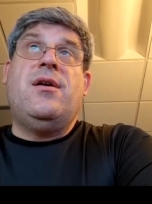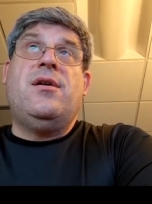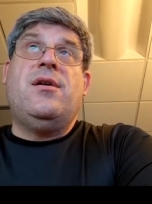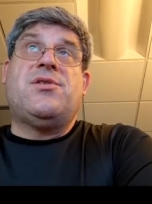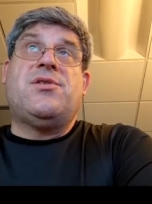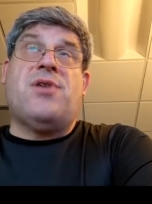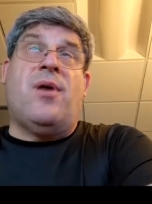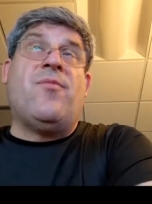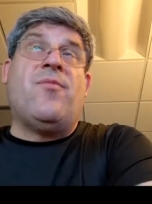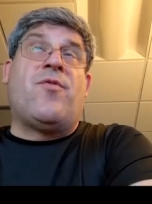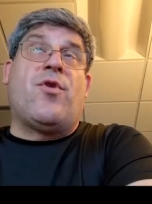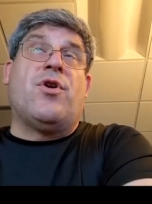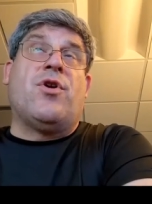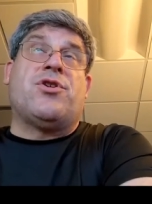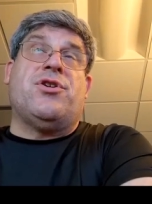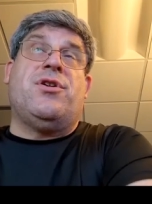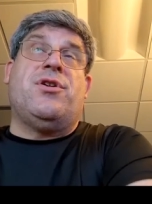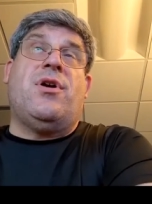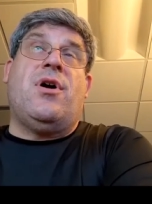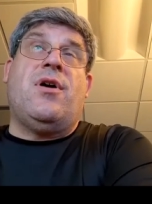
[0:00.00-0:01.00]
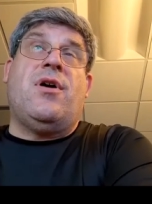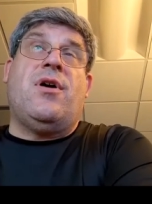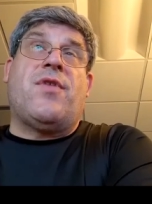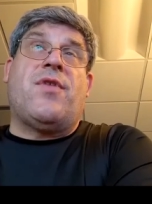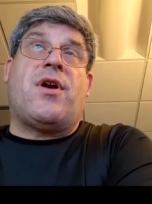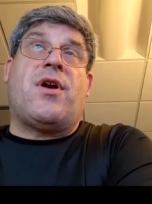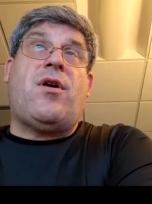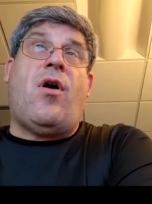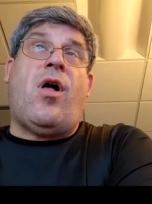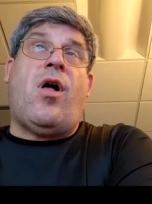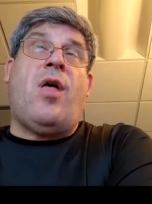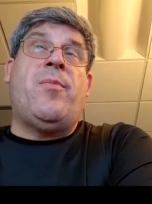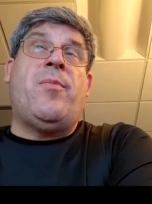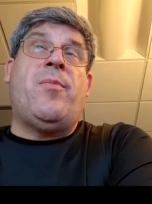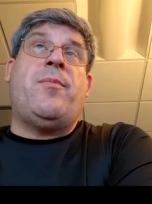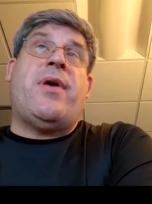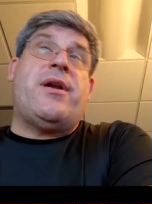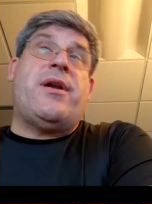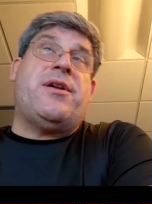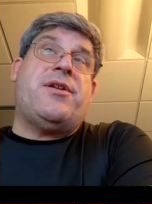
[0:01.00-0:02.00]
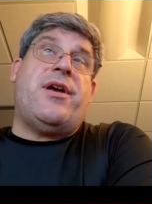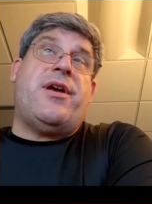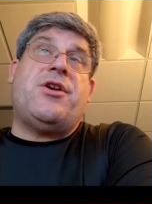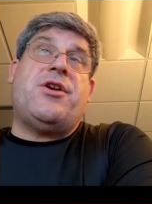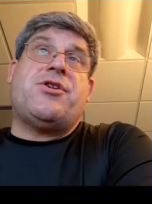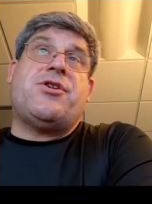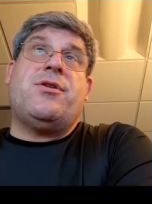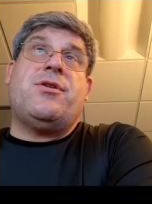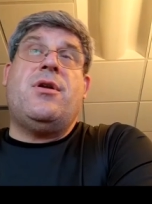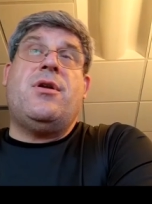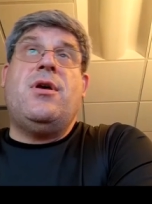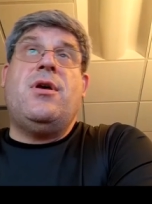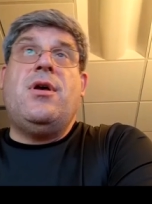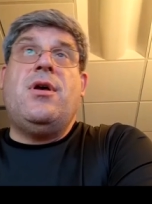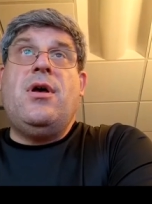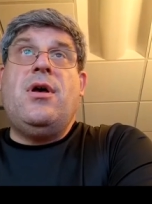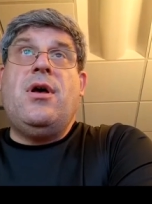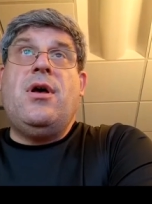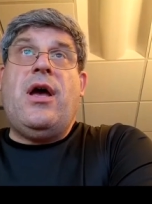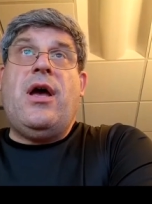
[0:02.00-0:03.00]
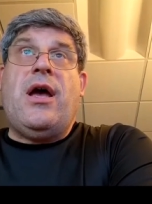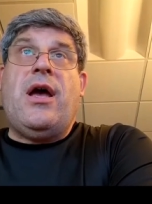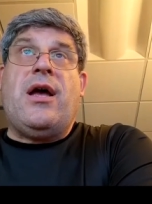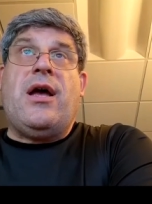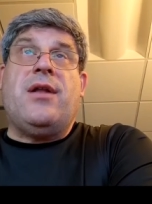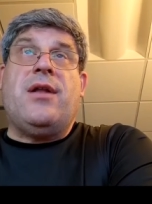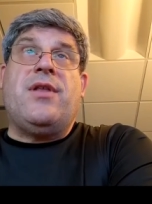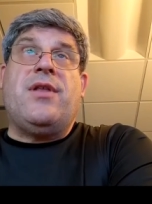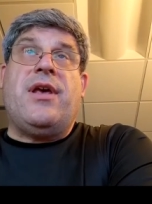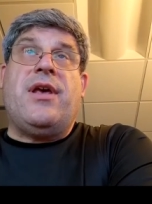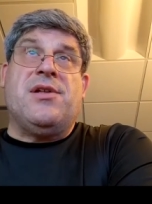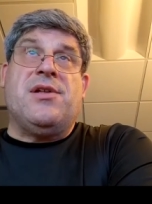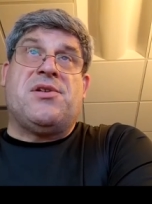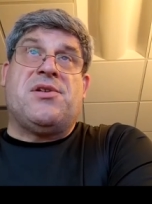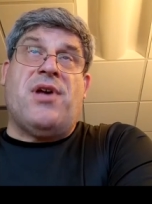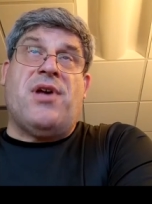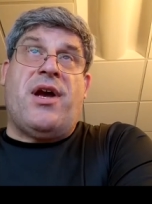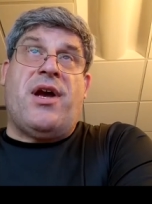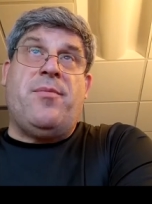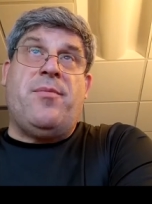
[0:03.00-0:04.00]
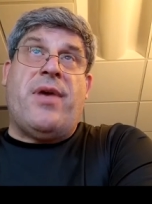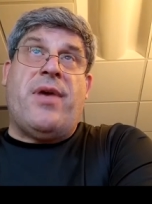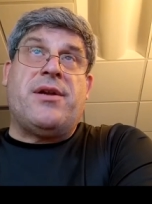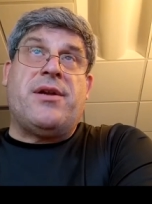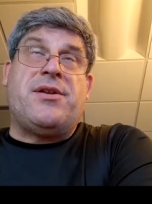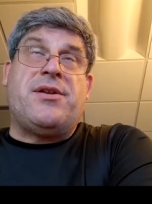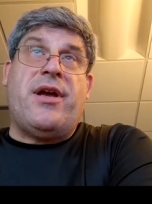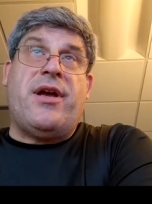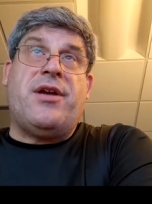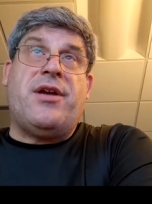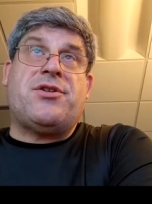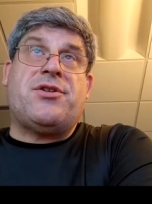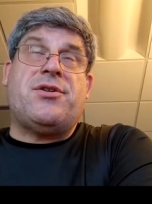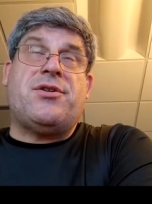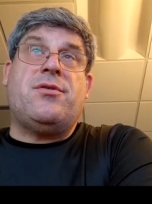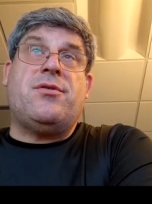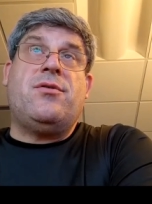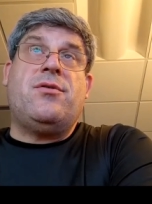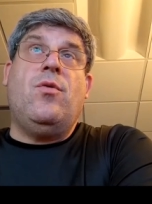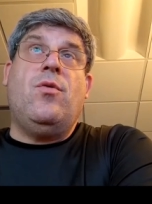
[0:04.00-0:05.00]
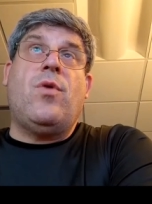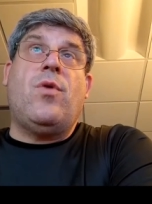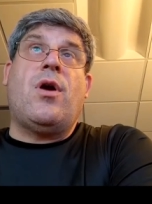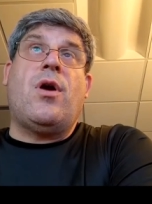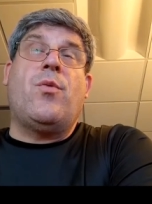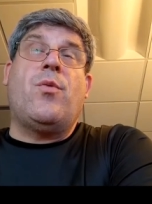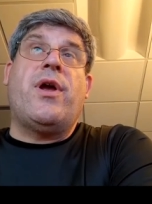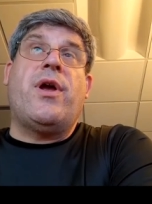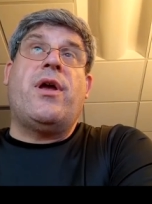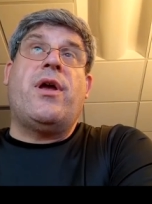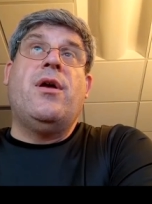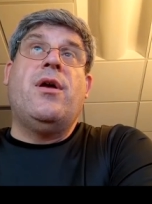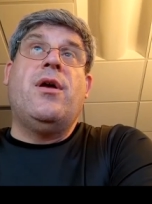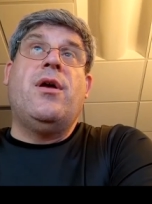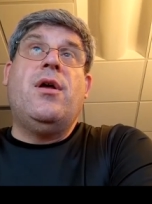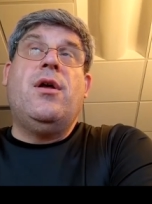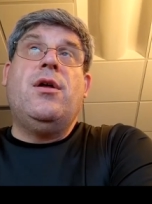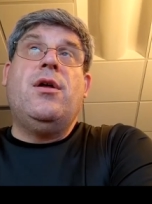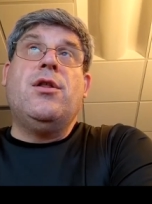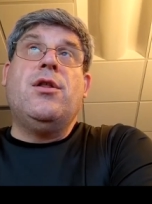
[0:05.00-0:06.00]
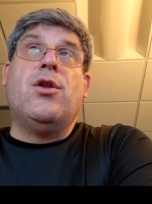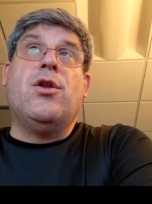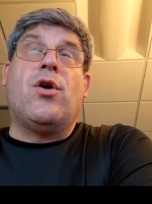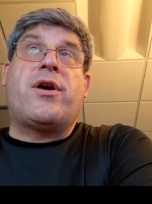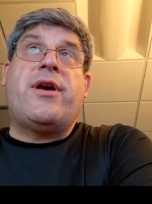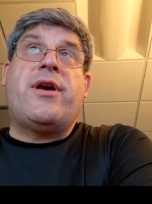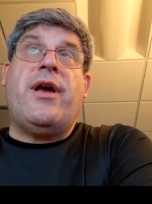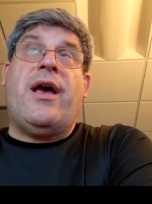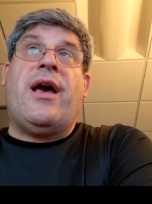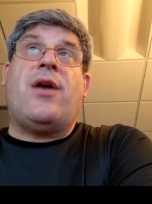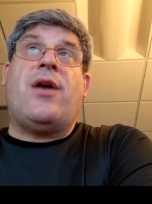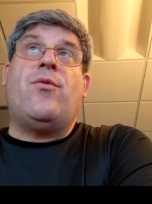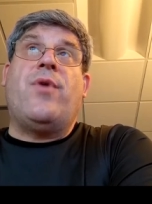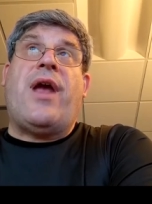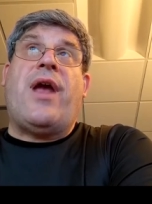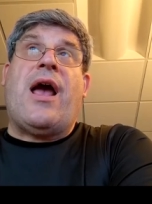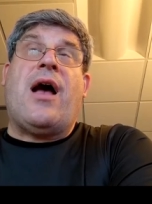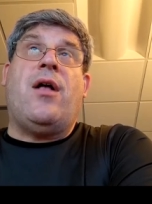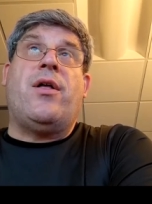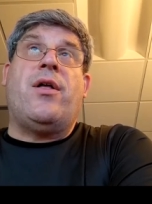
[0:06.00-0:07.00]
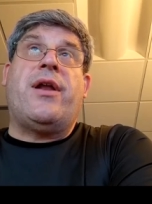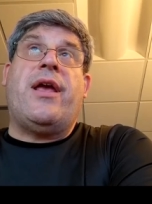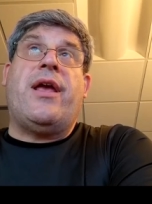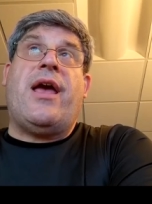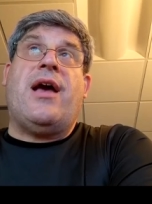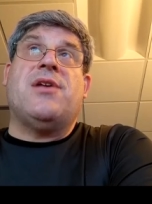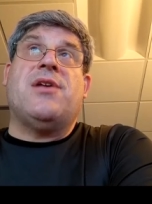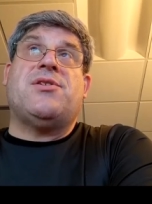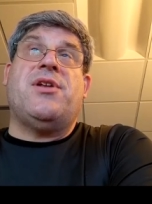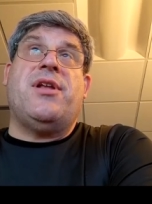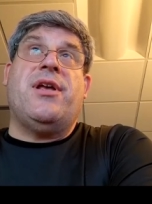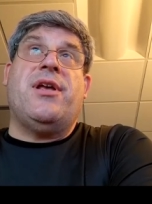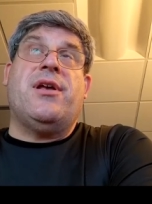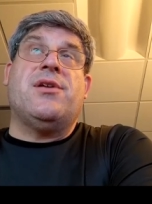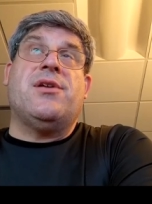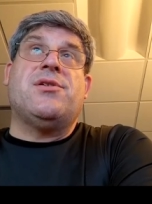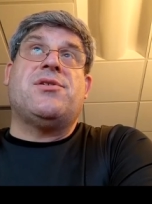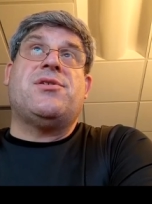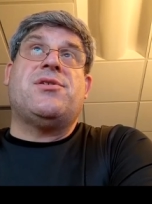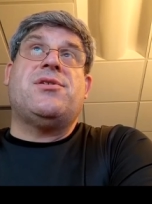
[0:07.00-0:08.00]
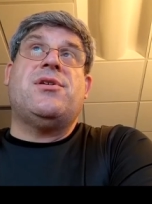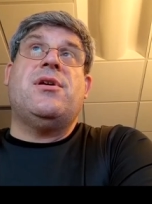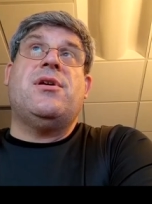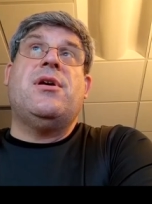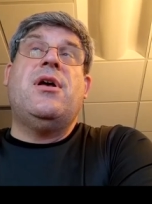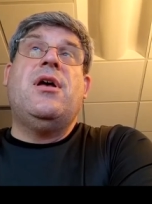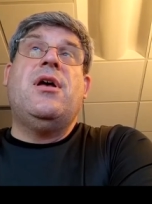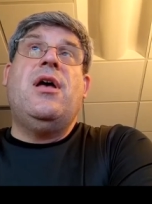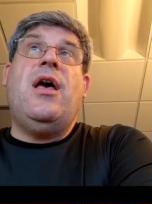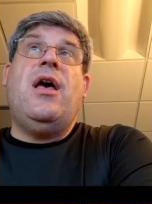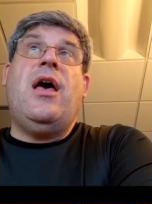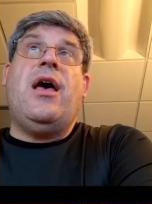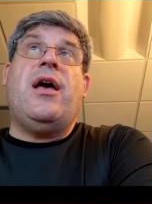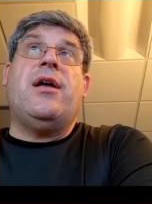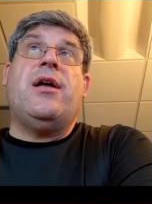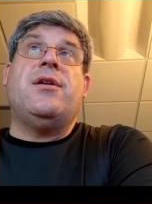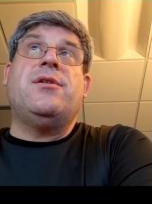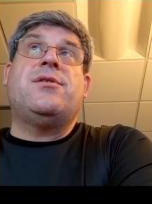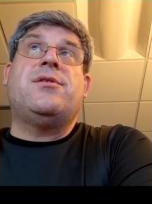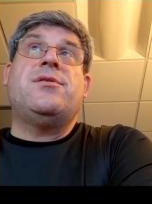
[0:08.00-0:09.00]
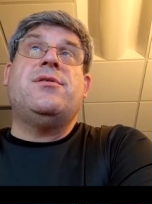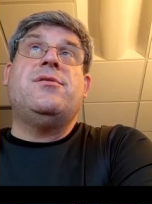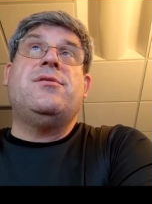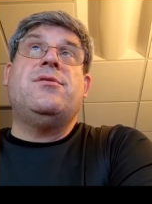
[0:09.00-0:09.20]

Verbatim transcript: some version of the calming meditation and the insight meditation, where we look at reality as it is and